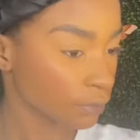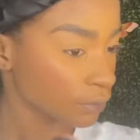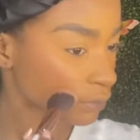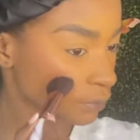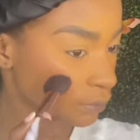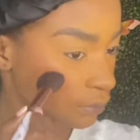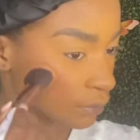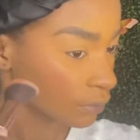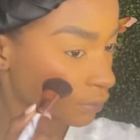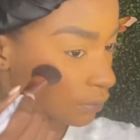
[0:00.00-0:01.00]
blush
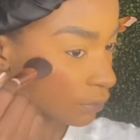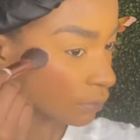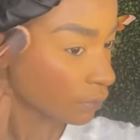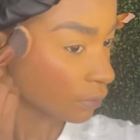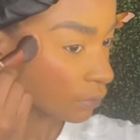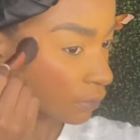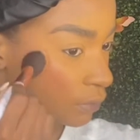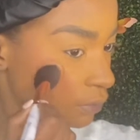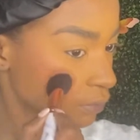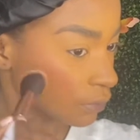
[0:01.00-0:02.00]
palette in
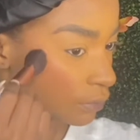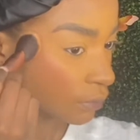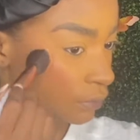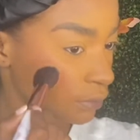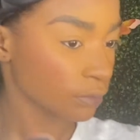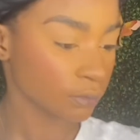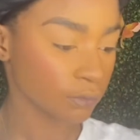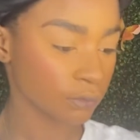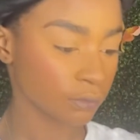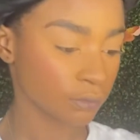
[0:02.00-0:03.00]

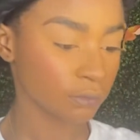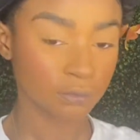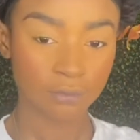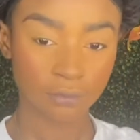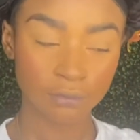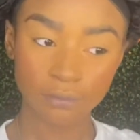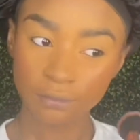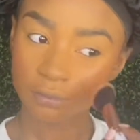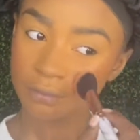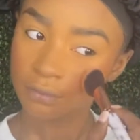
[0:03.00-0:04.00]
Rouge
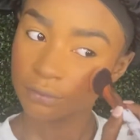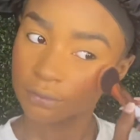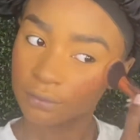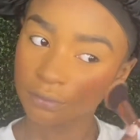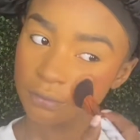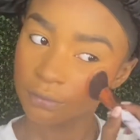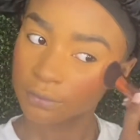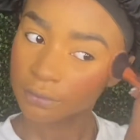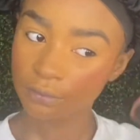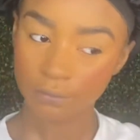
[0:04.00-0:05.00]
Romance, and I'm
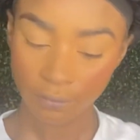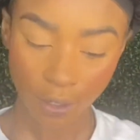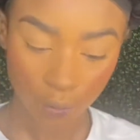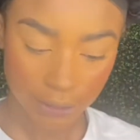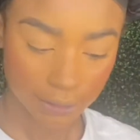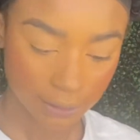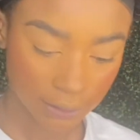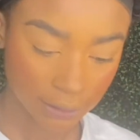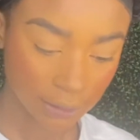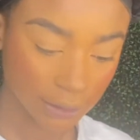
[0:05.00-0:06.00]
using the
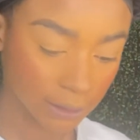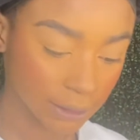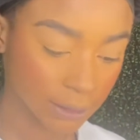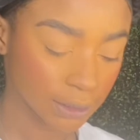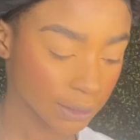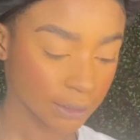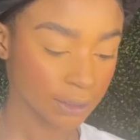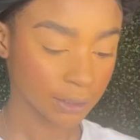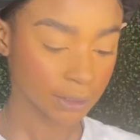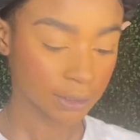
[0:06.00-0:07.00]
shades
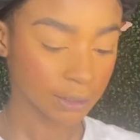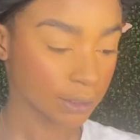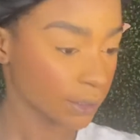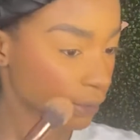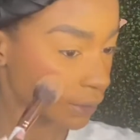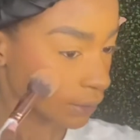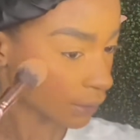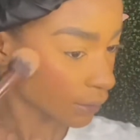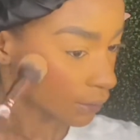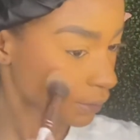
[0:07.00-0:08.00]
Tea Room and
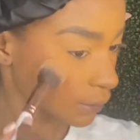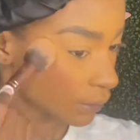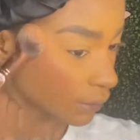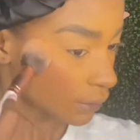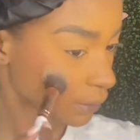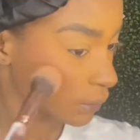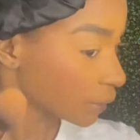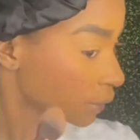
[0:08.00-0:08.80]
Fancy Pants.